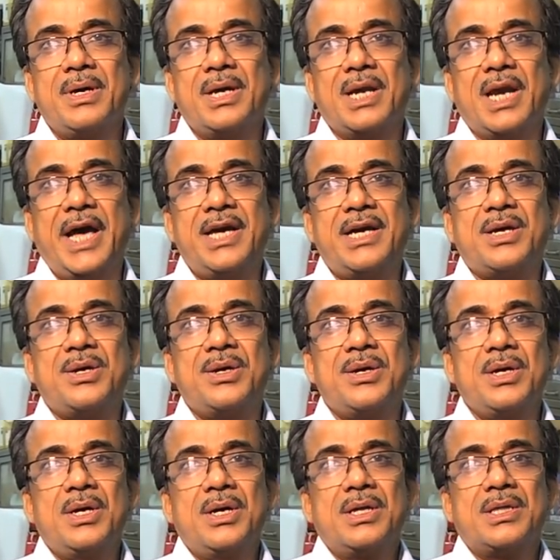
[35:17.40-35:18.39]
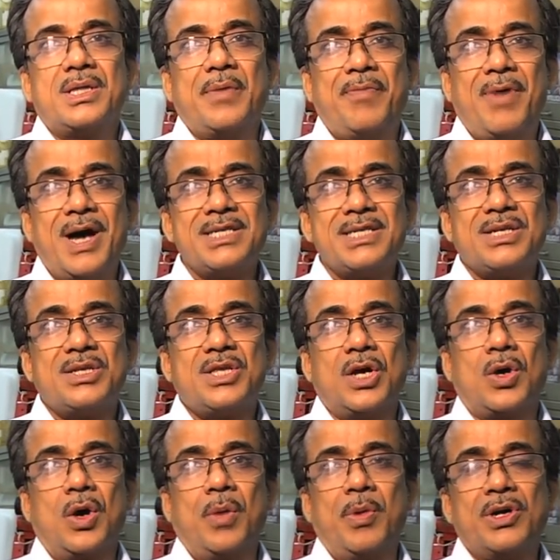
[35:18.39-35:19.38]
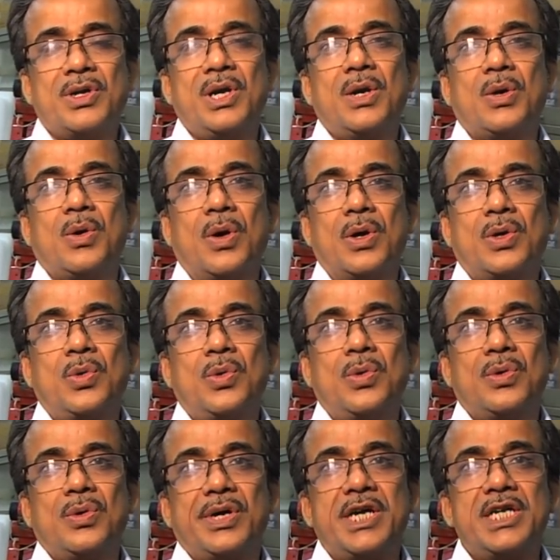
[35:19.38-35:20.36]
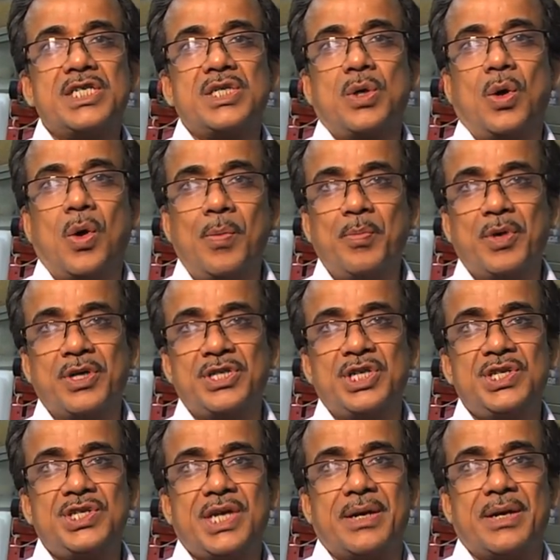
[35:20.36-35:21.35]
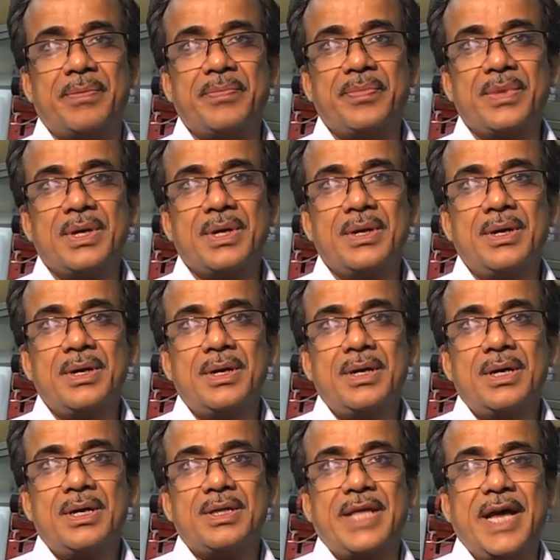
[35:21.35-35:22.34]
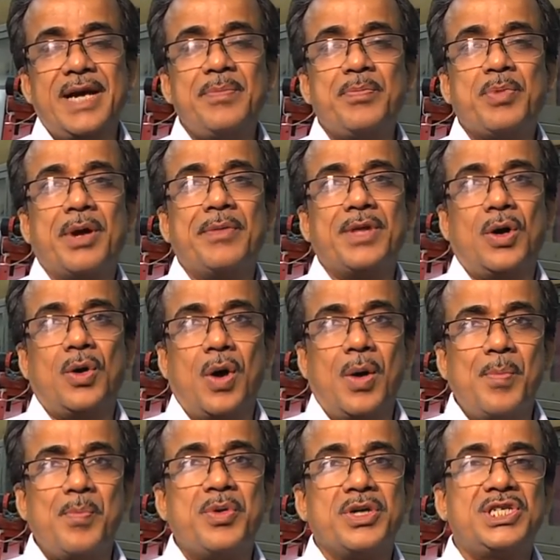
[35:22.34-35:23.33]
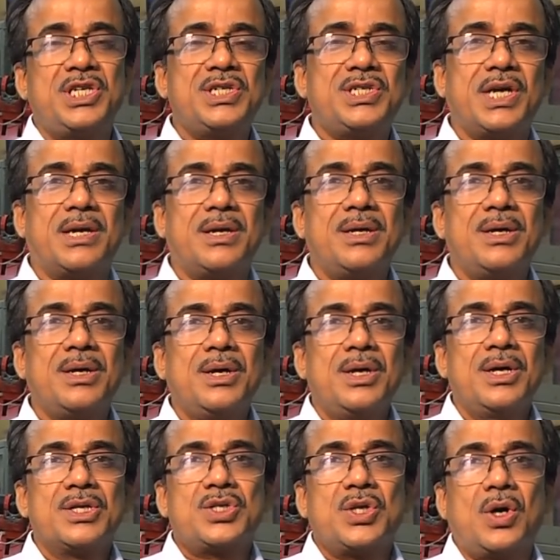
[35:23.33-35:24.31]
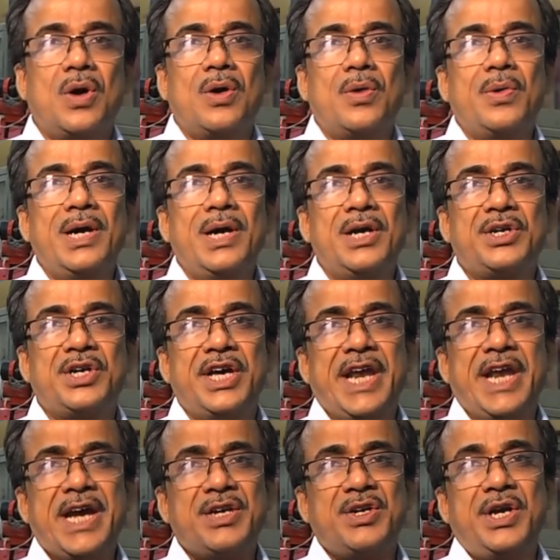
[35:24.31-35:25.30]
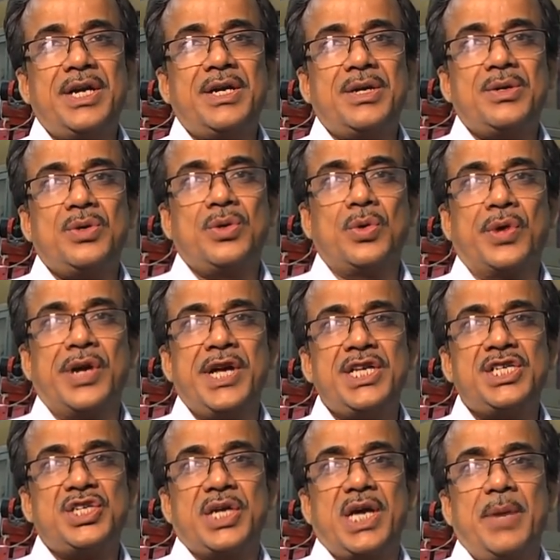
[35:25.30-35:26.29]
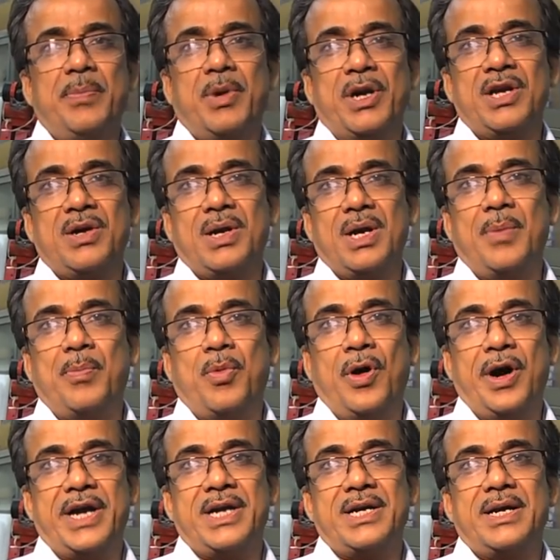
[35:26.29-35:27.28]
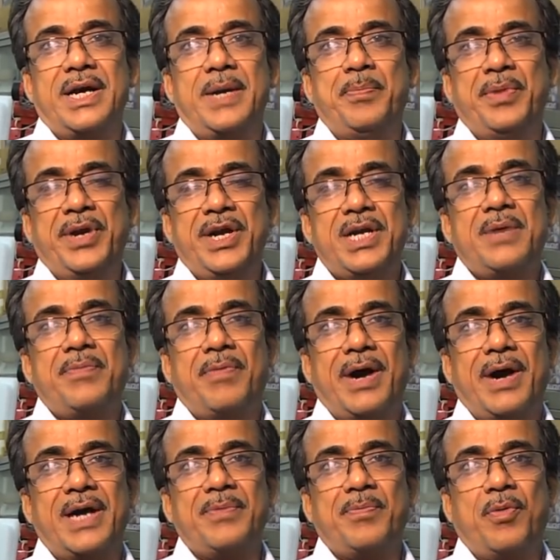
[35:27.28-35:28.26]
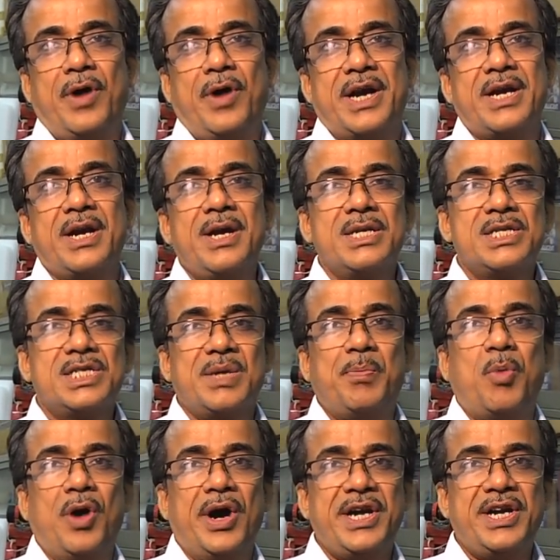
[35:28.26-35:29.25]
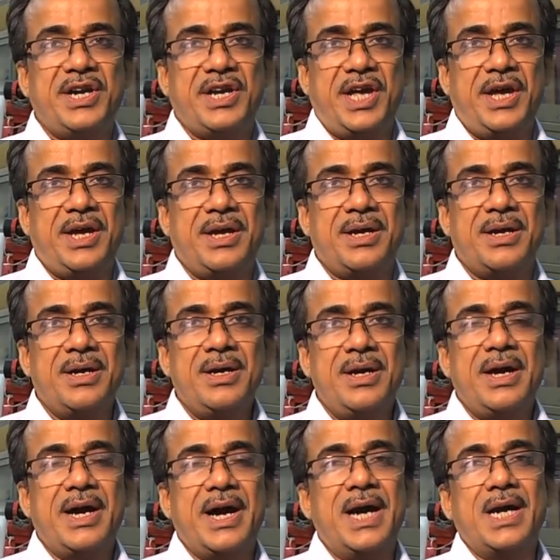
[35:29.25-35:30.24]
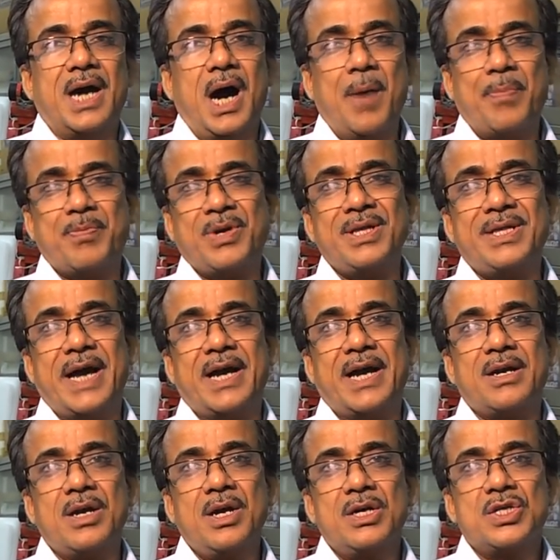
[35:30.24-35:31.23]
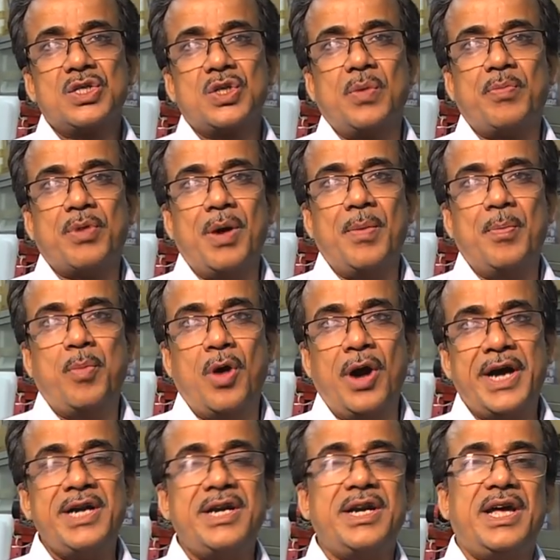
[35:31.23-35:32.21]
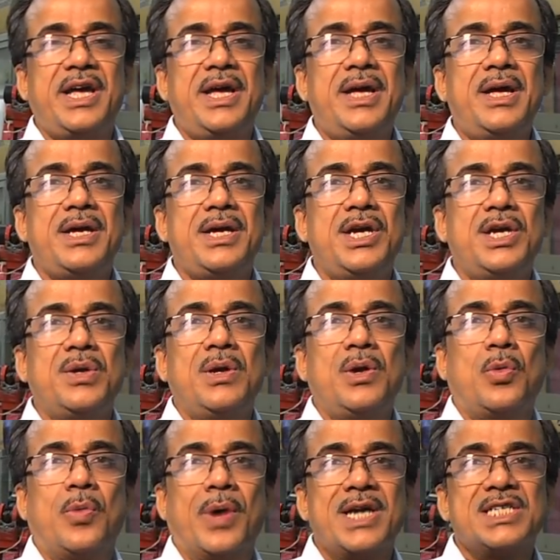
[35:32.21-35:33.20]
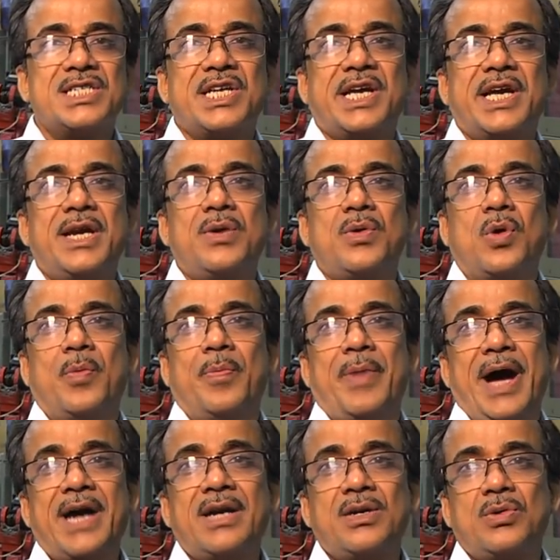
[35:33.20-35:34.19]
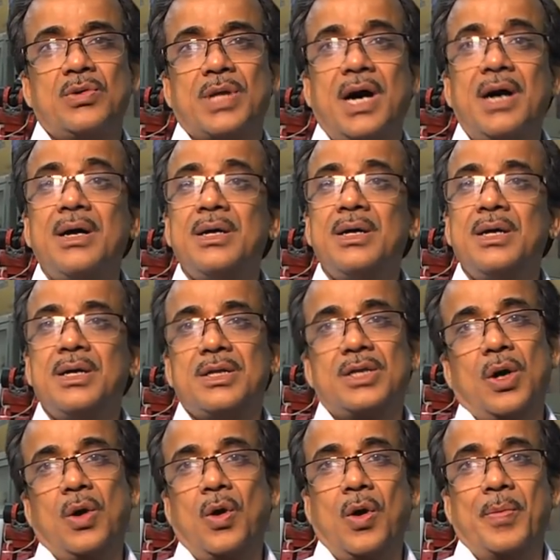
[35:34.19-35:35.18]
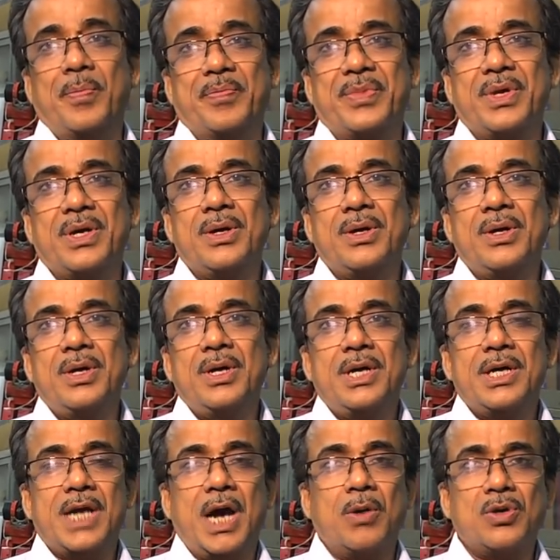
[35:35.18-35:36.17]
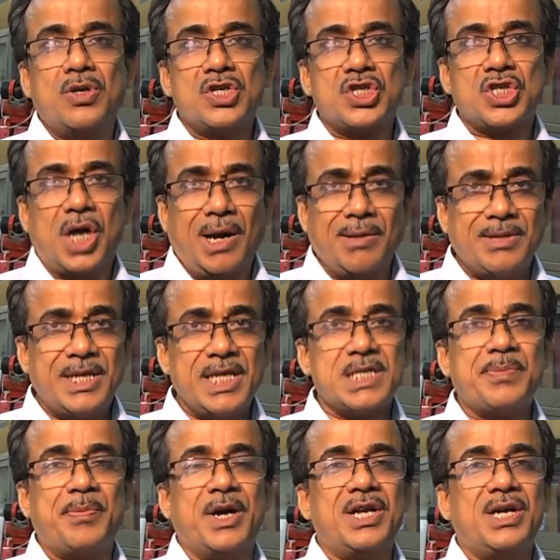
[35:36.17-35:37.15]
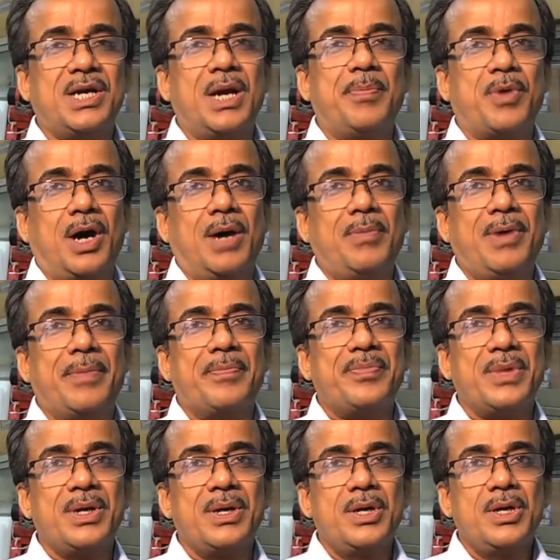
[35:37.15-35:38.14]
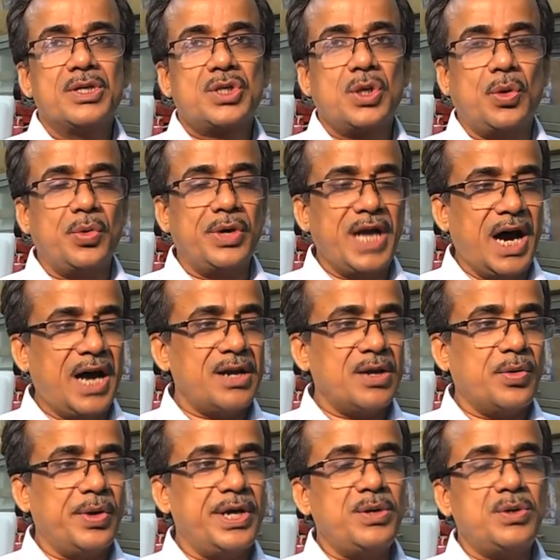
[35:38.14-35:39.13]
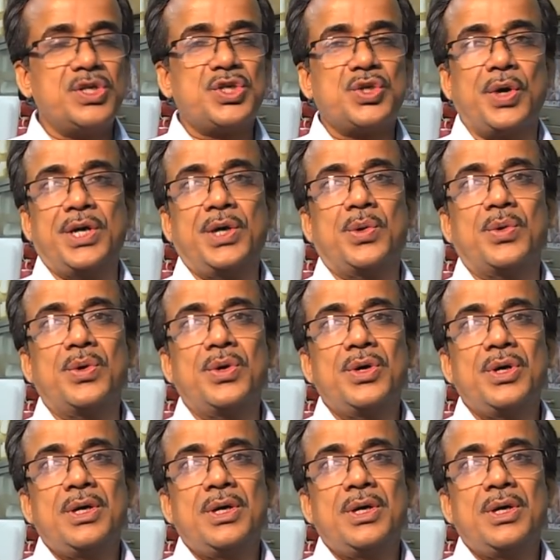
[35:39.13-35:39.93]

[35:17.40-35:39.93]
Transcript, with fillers: like the first the robot will go to its home position. Then from the home position, so we will direct it to reach a particular point, a predefined point, say point A. And after that, so from point A, it will once again go back to the, the home. Now, to solve this particular problem, so we are going to show you